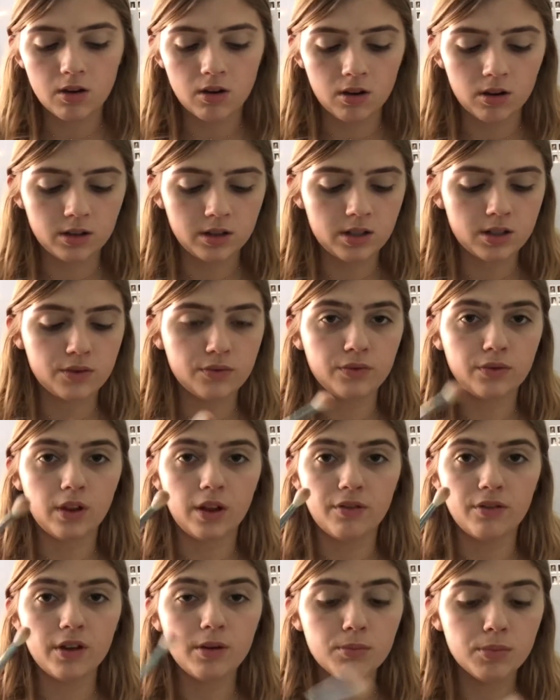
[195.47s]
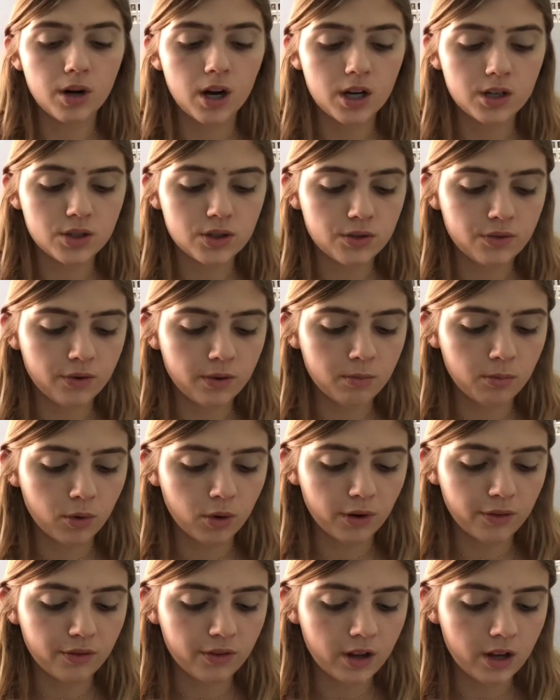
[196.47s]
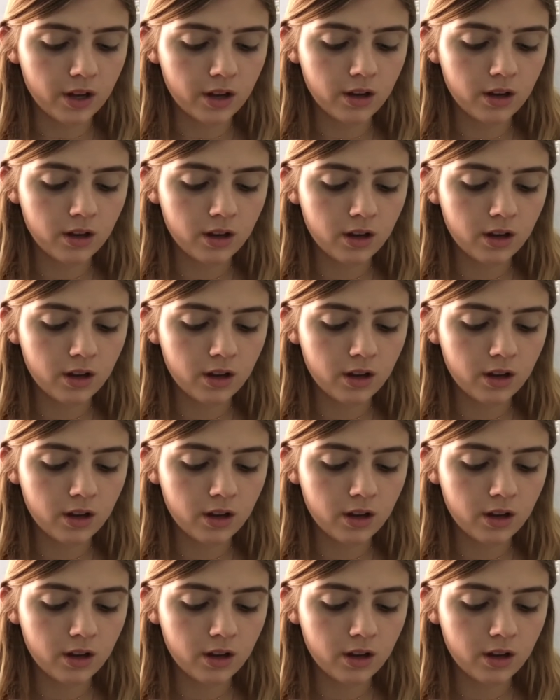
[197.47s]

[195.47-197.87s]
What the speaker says: on this fluffy brush from Morphe,